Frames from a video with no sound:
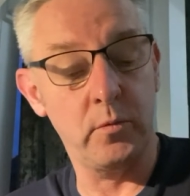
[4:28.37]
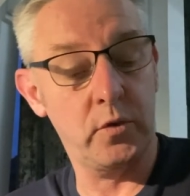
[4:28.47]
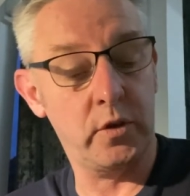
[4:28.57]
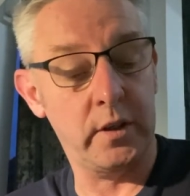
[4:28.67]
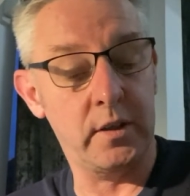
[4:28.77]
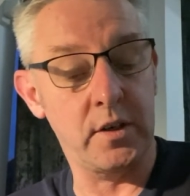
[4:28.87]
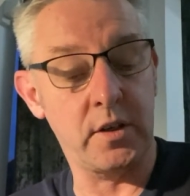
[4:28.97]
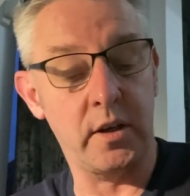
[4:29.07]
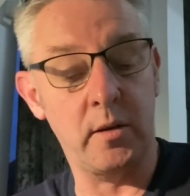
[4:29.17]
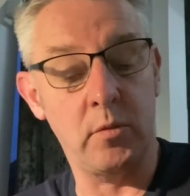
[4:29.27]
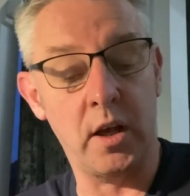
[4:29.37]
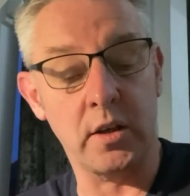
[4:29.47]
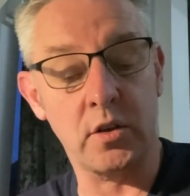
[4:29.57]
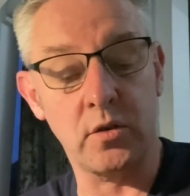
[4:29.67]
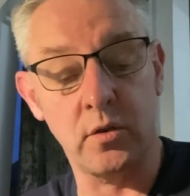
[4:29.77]
trying to scrape large
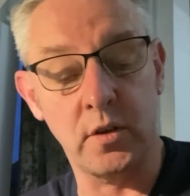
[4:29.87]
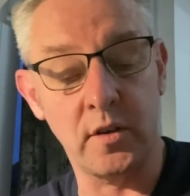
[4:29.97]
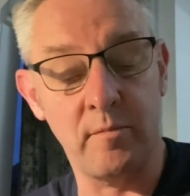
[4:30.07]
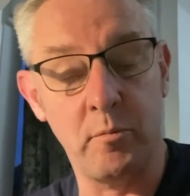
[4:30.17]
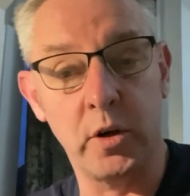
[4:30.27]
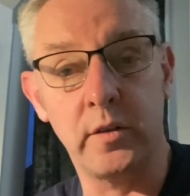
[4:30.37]
sods of mud